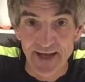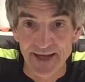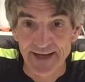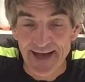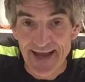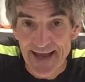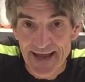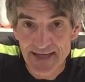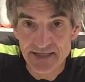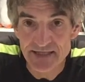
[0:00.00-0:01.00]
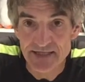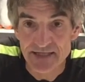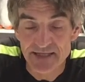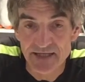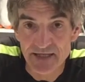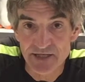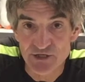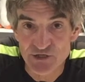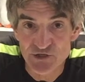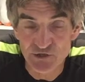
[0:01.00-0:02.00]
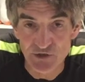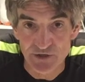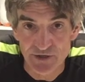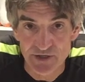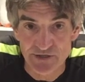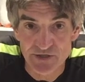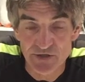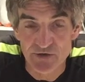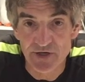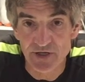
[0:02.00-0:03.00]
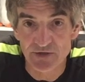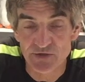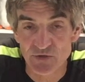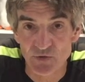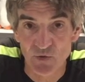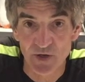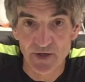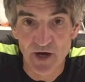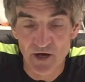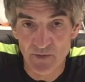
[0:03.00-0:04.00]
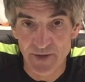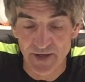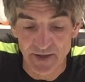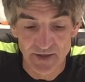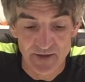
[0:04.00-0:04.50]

And as the sugar is turning into a carbonate,